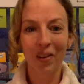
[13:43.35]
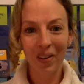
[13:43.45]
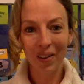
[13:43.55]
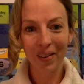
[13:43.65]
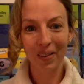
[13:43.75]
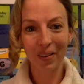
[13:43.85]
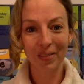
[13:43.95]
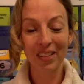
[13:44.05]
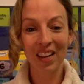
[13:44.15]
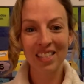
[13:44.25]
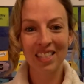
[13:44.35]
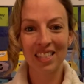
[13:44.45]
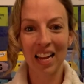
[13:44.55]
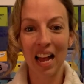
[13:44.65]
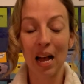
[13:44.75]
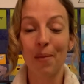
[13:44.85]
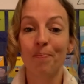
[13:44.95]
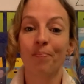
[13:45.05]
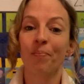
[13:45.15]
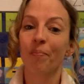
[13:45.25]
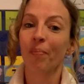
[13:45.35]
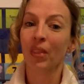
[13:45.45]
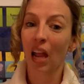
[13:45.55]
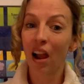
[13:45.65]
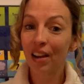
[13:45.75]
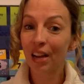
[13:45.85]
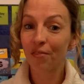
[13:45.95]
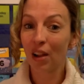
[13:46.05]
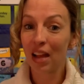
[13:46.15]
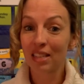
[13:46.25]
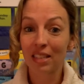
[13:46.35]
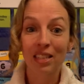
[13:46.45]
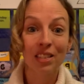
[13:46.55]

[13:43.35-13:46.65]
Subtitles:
Oh, nice job. All right, friends.